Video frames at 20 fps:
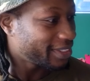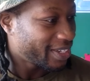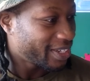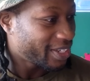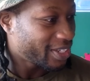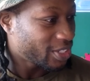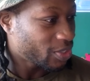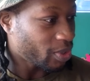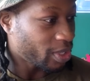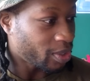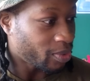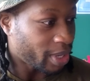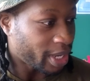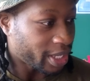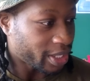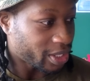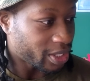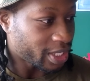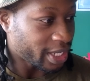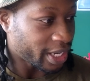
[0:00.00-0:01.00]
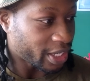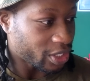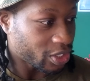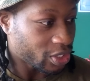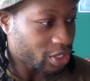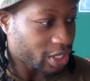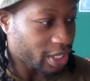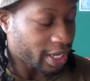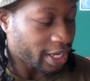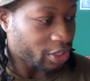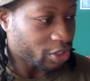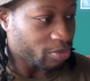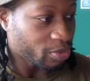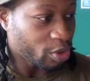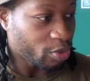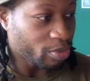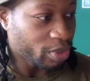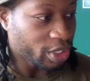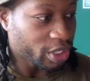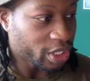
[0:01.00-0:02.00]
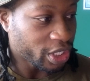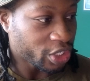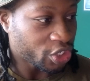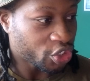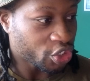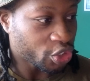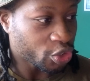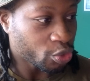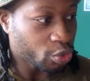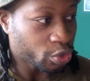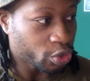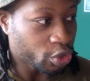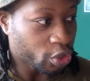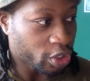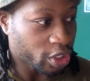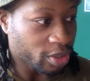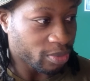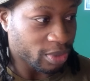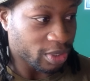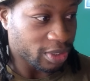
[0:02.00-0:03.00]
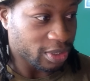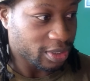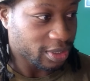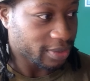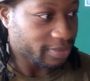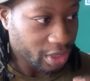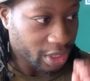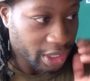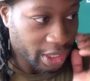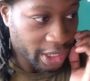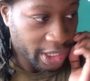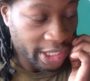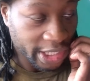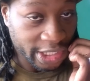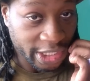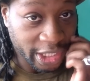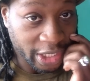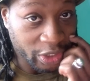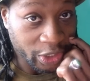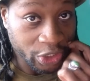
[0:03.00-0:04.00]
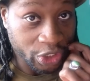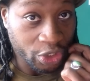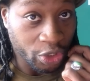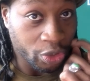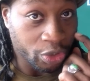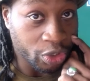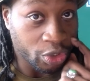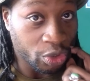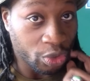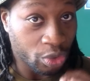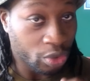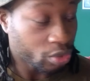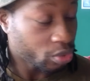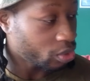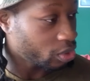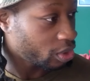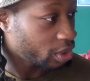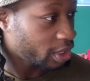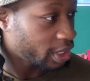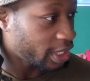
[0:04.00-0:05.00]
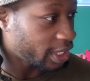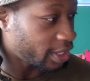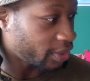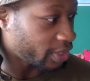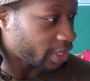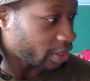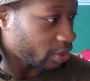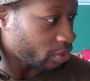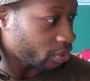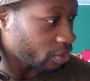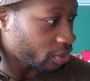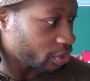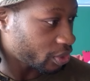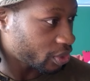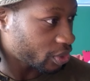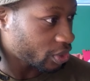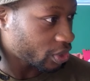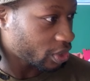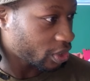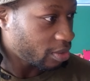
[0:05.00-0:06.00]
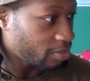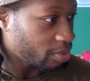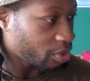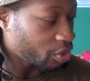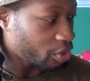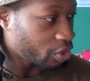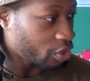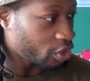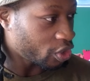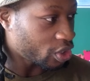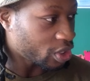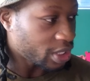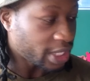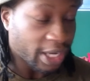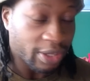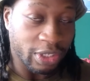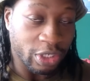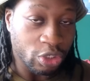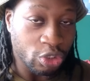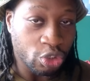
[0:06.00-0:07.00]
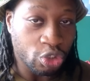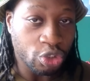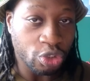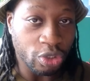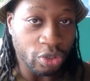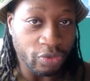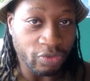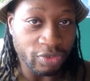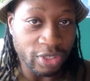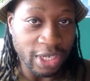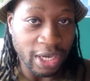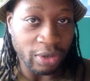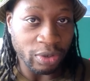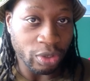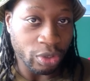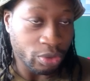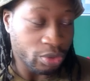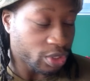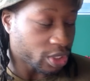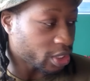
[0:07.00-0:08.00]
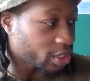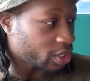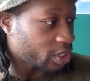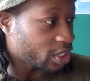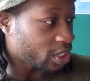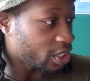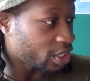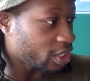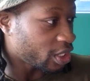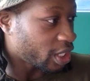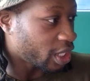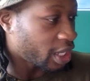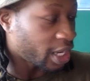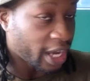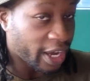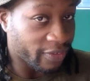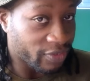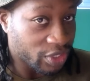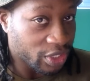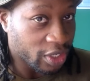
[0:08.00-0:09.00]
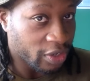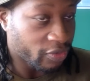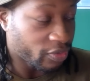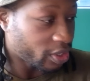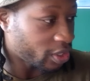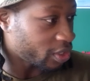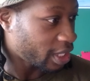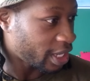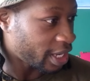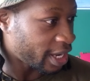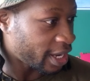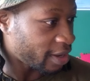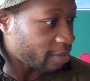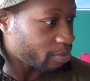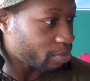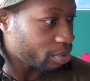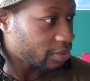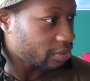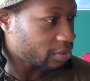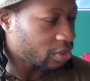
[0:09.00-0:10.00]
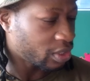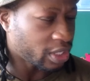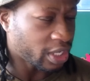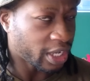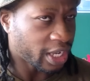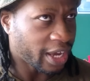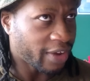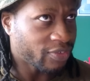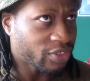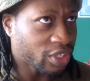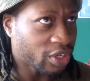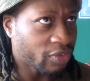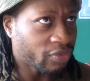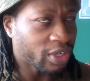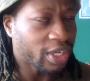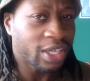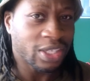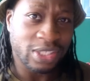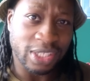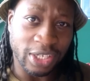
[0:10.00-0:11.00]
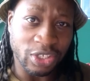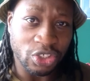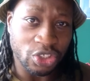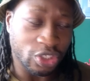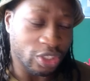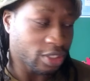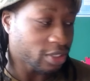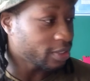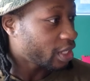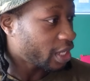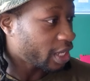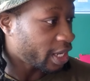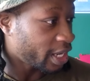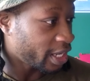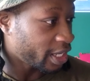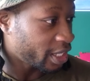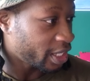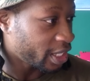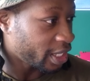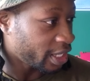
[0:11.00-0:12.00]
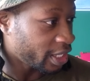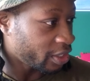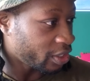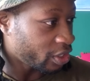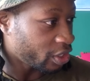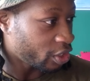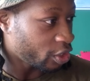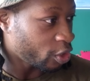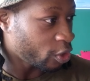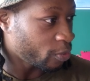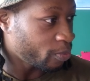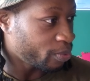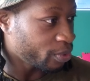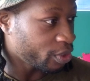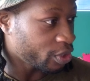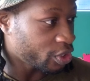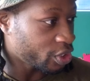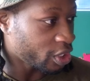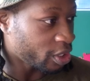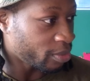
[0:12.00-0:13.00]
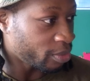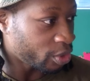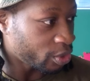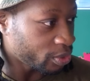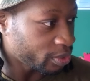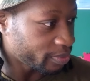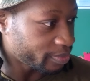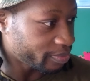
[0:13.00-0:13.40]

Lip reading: So anyway, yeah, at the moment it's just called document, and I'll show you how that looks, because now that you should have downloaded the Live Server app, the Live Server extension, I can open the terminal.